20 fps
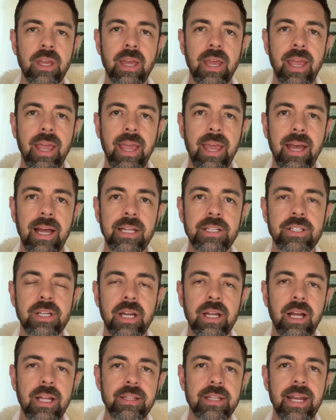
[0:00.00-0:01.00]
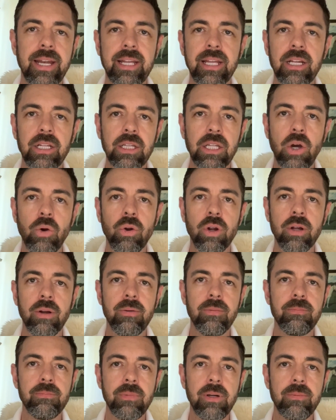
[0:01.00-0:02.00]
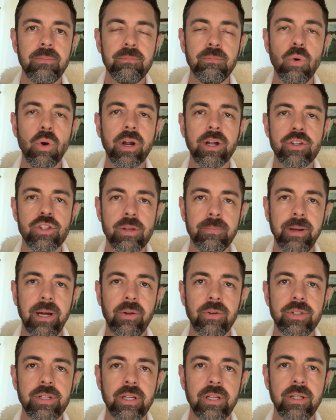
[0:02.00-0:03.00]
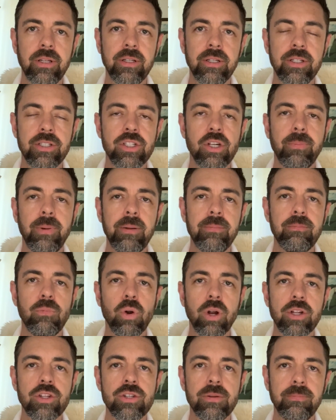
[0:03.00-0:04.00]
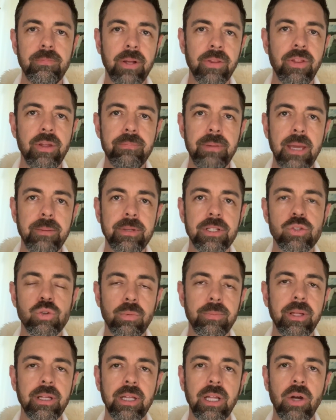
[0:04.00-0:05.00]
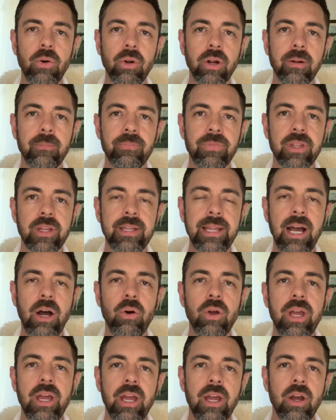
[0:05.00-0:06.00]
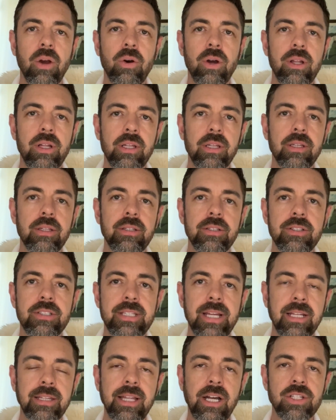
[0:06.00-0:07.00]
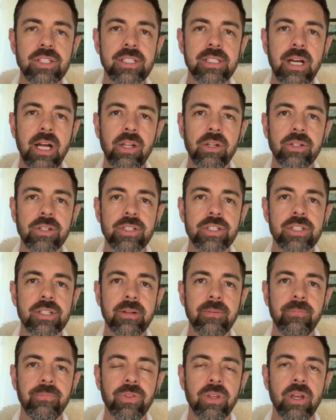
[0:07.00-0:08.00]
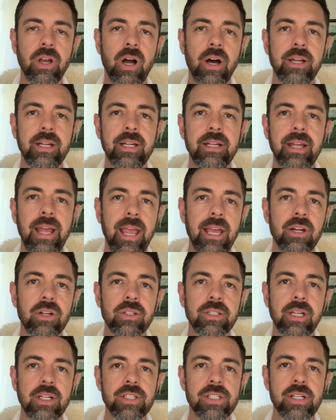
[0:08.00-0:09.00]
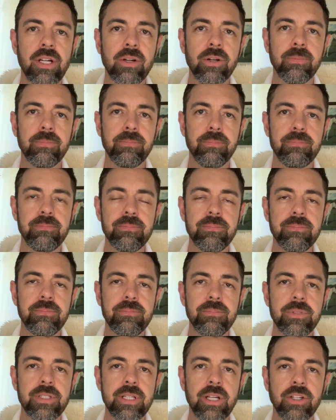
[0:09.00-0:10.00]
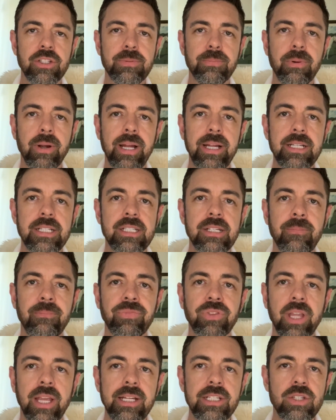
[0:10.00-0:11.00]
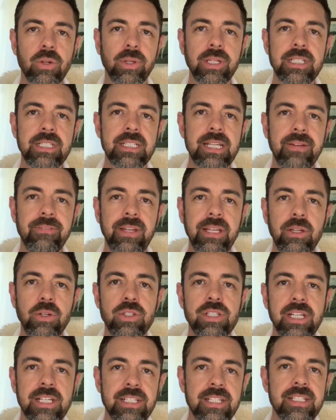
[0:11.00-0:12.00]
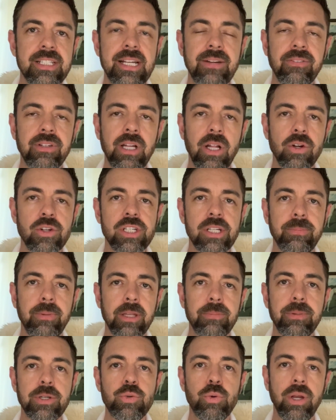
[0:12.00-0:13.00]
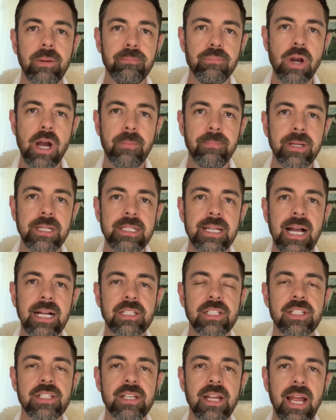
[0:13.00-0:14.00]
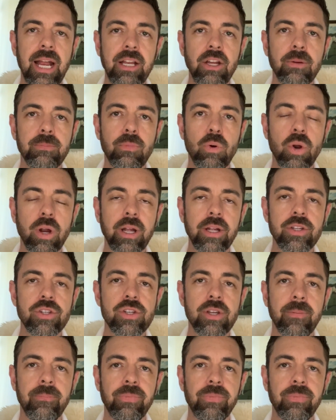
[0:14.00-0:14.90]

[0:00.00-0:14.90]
and that I get a lower mortgage amount. So my mortgage monthly payments will be lower. Now, $10,000 on an $800,000 sales price is only saving you $67 a month between property taxes and your mortgage.